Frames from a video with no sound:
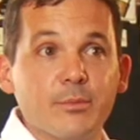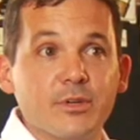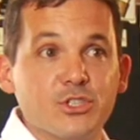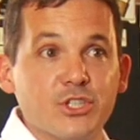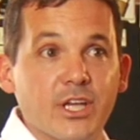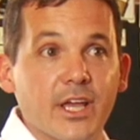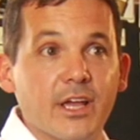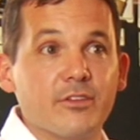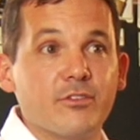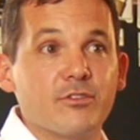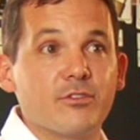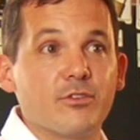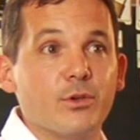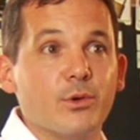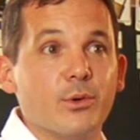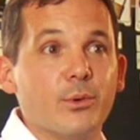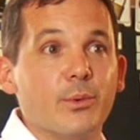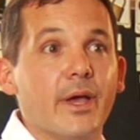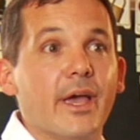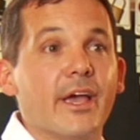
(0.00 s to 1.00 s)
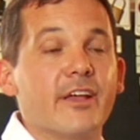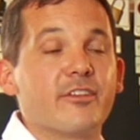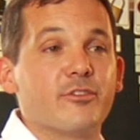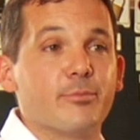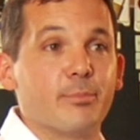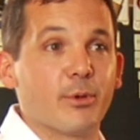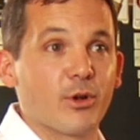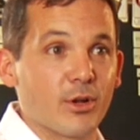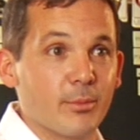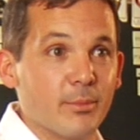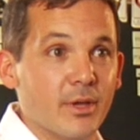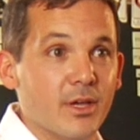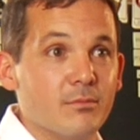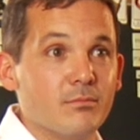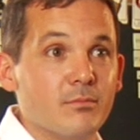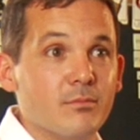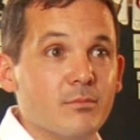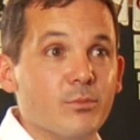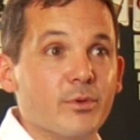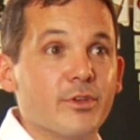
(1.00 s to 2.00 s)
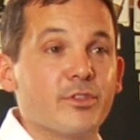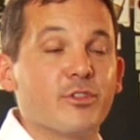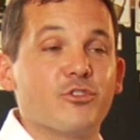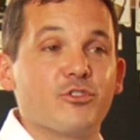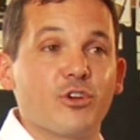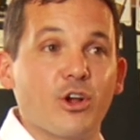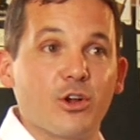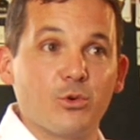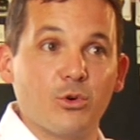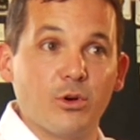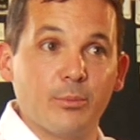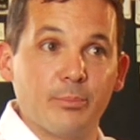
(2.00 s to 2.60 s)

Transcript: a chance to experiment with the charcoal